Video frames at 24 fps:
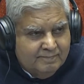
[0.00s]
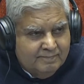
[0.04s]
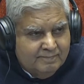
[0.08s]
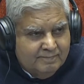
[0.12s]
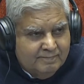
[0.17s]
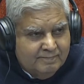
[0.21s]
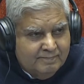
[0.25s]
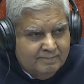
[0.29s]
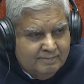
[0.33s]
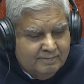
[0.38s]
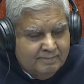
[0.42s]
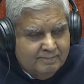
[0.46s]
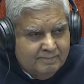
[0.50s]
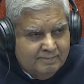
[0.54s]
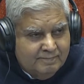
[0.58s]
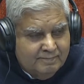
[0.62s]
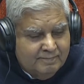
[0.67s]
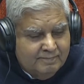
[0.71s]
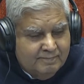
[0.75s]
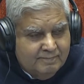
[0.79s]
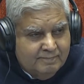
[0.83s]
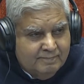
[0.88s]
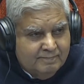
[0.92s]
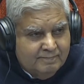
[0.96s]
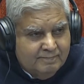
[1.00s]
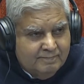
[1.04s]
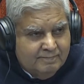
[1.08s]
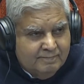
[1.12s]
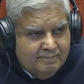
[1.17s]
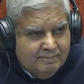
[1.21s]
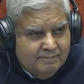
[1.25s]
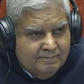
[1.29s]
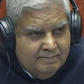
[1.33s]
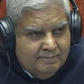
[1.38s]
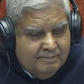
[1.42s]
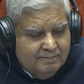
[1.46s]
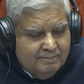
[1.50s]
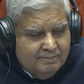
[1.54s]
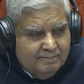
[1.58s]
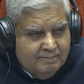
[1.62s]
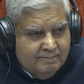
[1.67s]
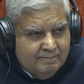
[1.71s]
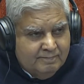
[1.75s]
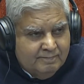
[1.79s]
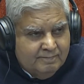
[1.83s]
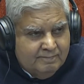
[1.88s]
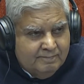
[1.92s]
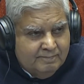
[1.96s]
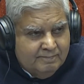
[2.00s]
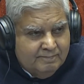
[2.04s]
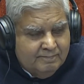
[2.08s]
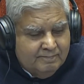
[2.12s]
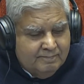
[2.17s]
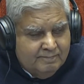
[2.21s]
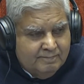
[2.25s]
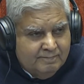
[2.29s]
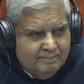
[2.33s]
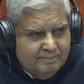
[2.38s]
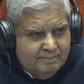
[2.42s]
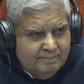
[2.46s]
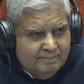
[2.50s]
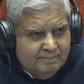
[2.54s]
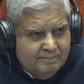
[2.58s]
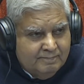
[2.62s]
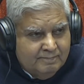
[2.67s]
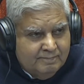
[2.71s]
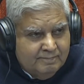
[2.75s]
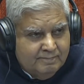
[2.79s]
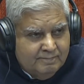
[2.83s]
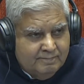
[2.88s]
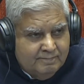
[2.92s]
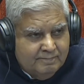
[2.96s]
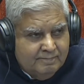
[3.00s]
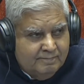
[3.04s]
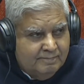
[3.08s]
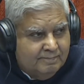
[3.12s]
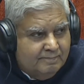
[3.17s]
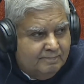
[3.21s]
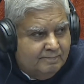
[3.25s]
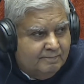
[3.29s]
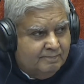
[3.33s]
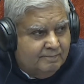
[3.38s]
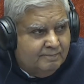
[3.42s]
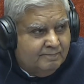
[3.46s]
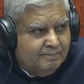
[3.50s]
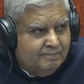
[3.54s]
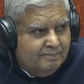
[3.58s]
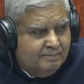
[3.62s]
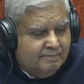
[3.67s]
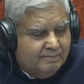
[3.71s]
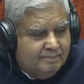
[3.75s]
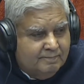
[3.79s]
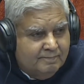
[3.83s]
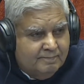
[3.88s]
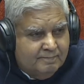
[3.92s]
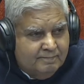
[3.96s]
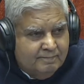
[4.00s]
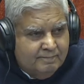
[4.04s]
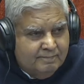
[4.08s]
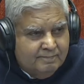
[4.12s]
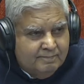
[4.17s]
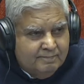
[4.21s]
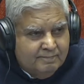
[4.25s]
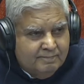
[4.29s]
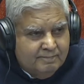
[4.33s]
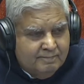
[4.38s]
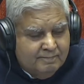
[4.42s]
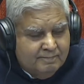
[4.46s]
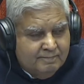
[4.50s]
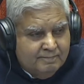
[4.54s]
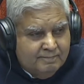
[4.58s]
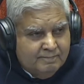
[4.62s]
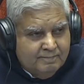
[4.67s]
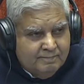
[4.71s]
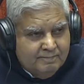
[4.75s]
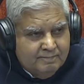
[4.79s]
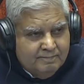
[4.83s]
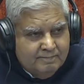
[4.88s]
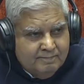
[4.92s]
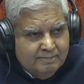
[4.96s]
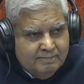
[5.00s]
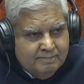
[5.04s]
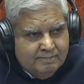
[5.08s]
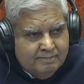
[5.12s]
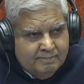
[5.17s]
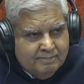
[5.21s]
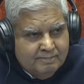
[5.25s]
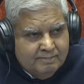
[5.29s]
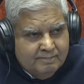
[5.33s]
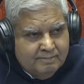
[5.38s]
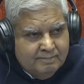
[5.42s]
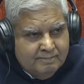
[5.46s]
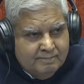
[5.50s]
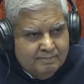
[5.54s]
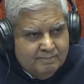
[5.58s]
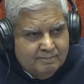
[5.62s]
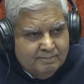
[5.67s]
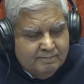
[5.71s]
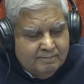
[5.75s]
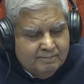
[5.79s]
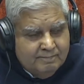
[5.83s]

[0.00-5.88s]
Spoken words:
No words are spoken by the person on screen.